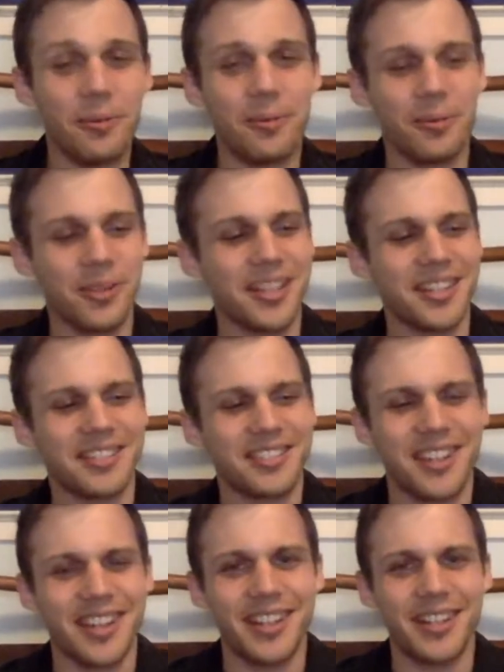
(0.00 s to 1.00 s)
well thanks
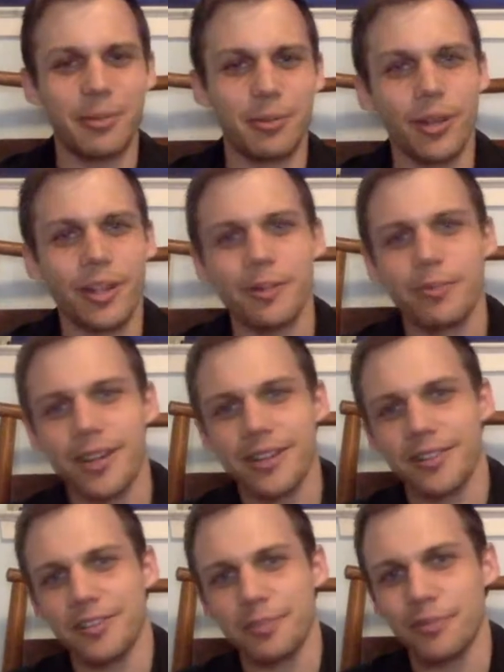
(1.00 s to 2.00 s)
uh, it, a lot of
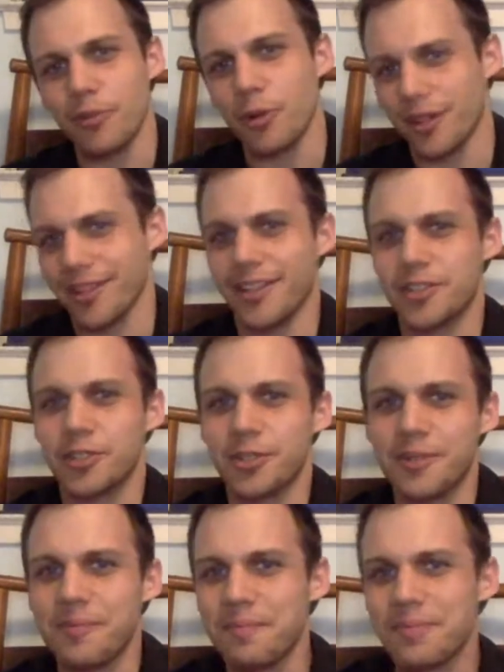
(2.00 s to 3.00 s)
practice beforehand
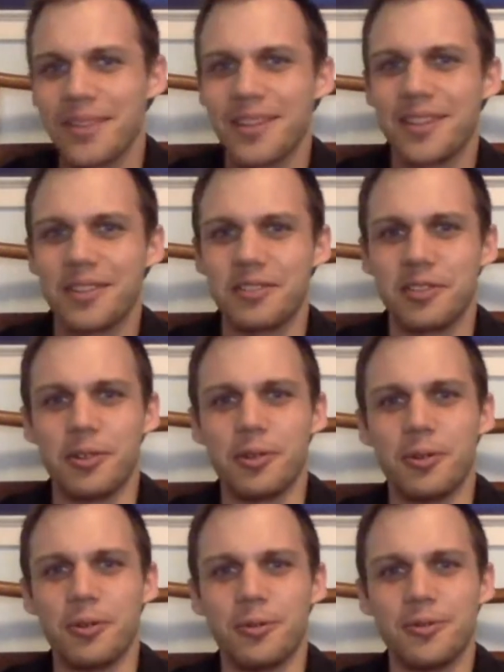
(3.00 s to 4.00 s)
actually
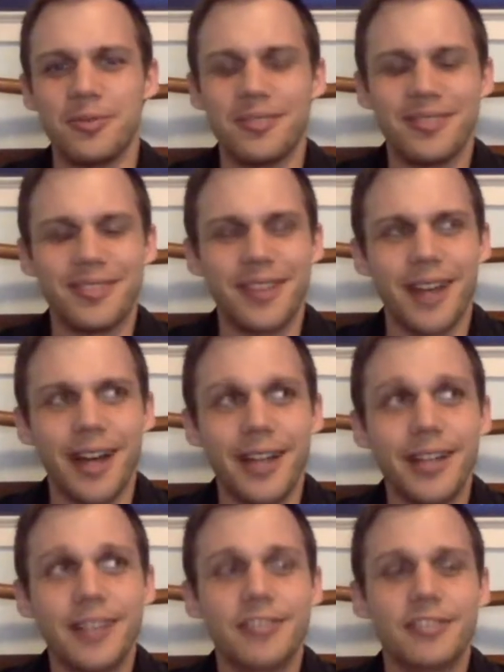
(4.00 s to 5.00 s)
so i
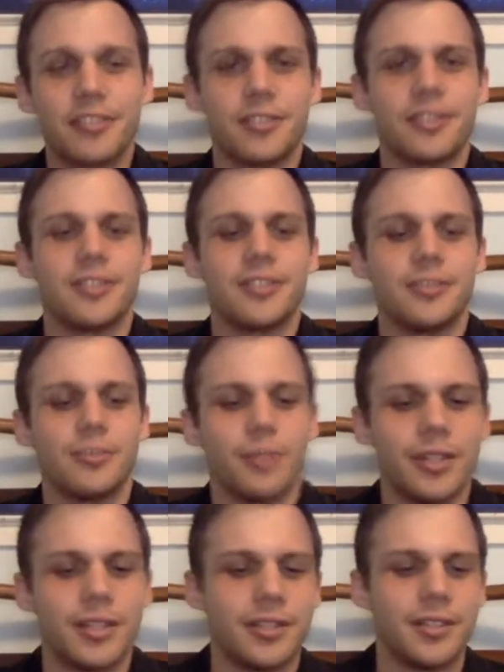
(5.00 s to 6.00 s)
got started
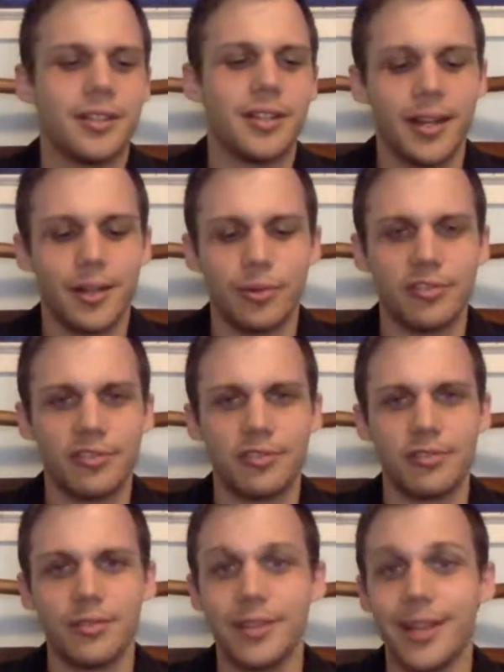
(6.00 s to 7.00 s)
when i
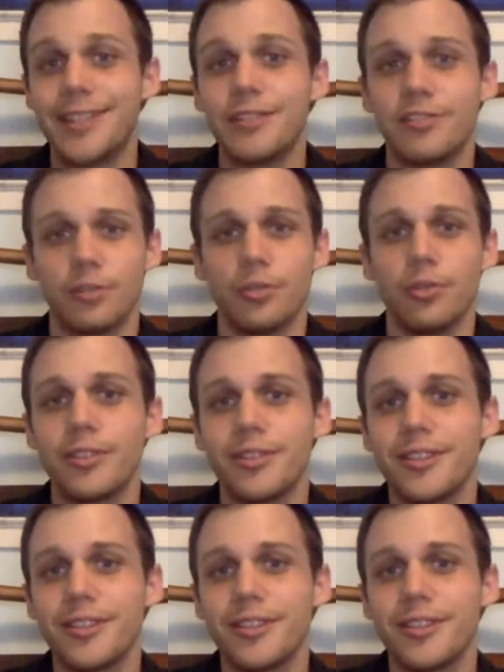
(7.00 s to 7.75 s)
was nine years old